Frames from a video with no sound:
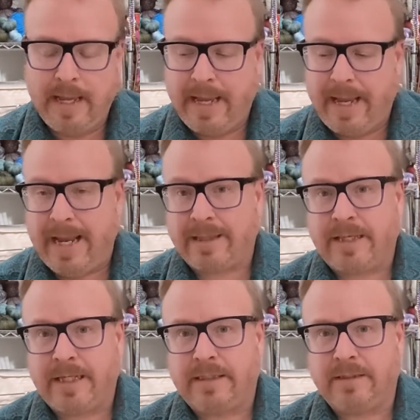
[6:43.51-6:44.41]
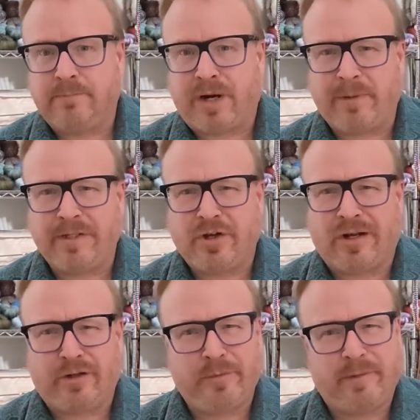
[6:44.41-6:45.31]
And then probably talk a little
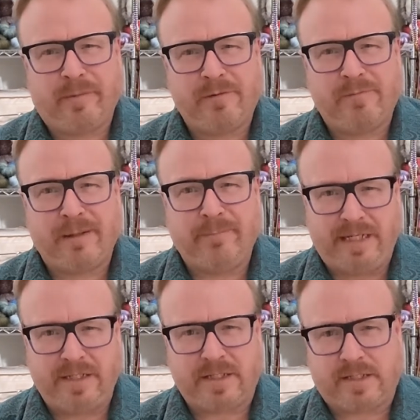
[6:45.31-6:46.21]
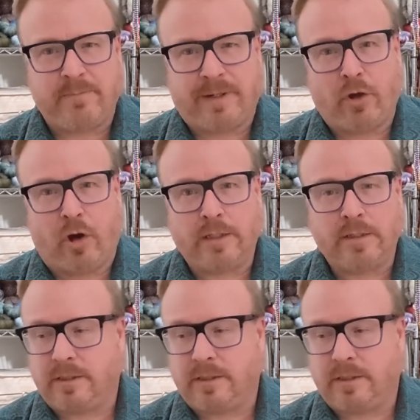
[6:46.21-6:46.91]
bit about my beasts, my dogs.